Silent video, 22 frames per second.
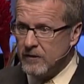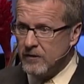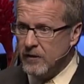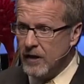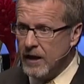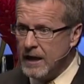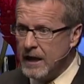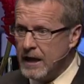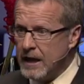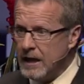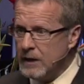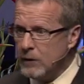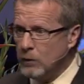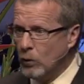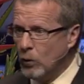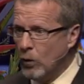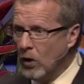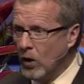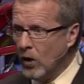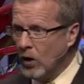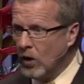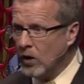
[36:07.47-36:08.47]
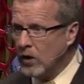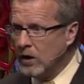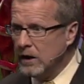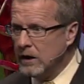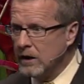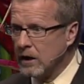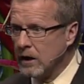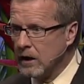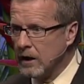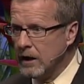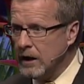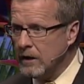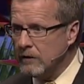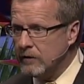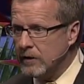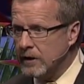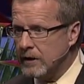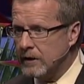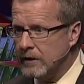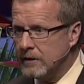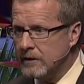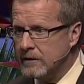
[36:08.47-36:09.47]
they were
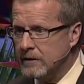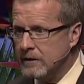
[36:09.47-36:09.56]
livid.